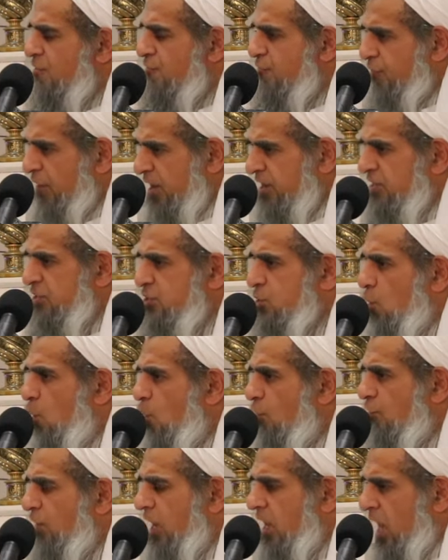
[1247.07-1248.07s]
Friends
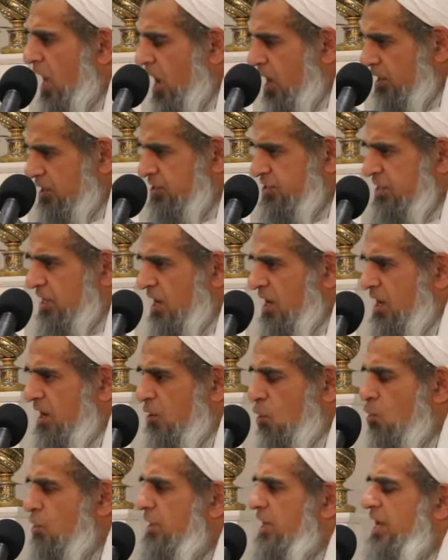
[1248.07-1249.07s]
of
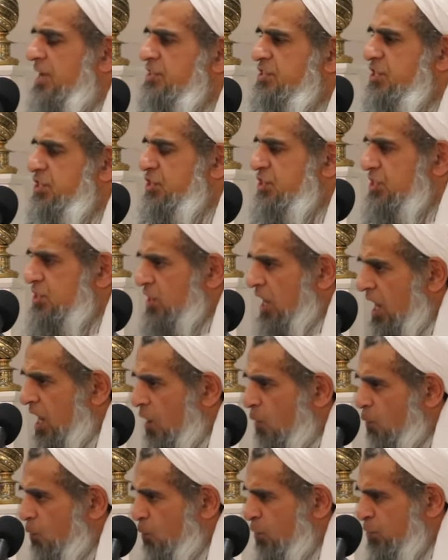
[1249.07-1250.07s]
Al-Aqsa, organizations
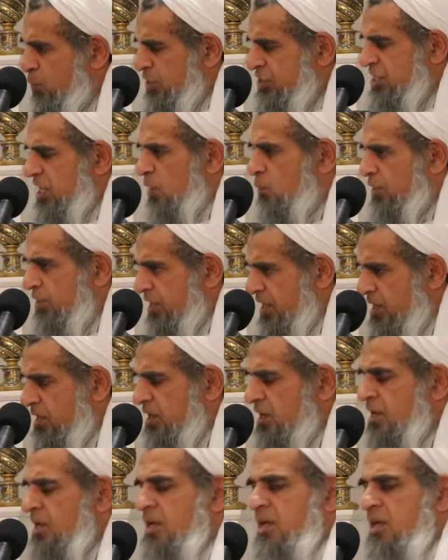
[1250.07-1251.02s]
are which are within